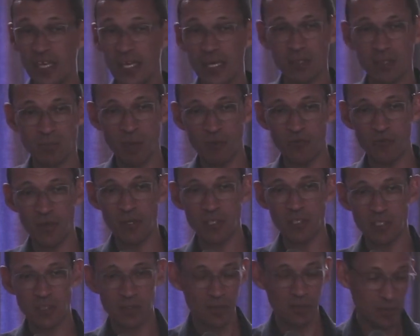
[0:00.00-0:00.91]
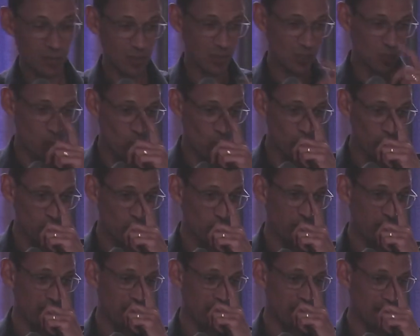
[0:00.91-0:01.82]
He was my first small group
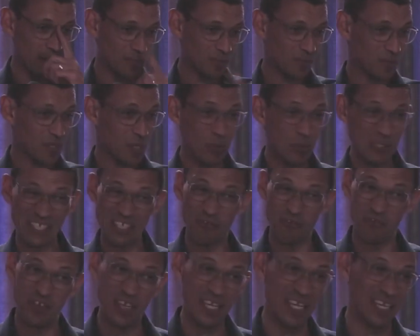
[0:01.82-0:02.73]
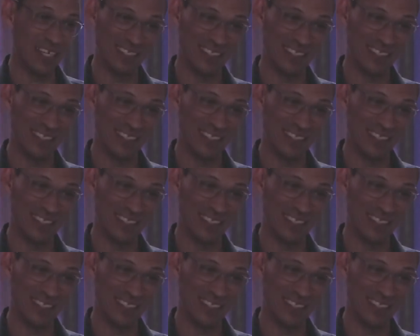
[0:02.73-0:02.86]
leader. He was severe.